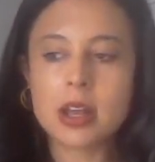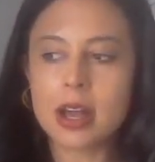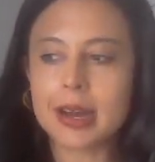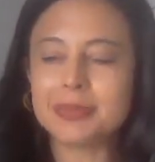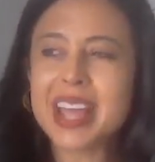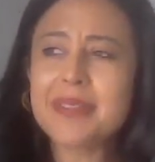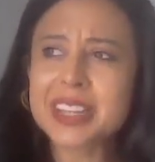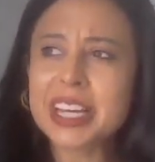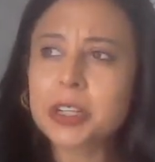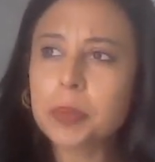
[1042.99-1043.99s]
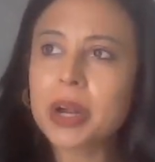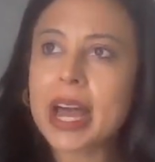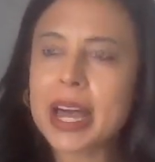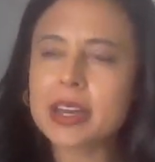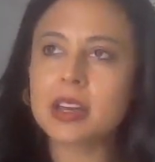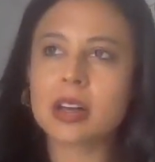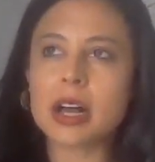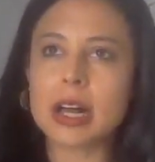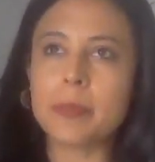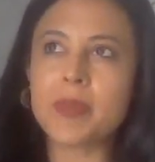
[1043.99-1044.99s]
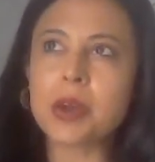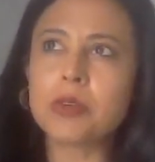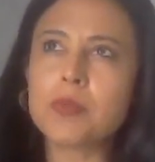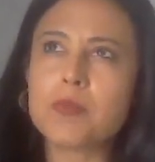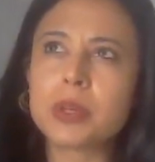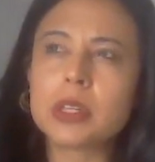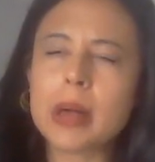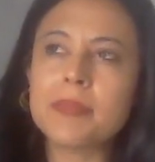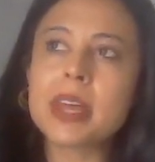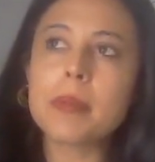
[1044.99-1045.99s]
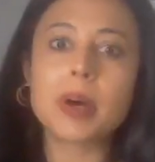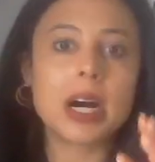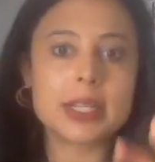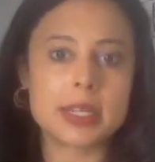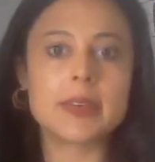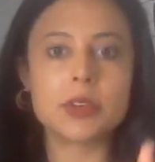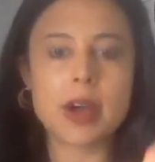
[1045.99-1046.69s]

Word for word: Um, Dave's Killer Bread, um, I don't, I'm not positive.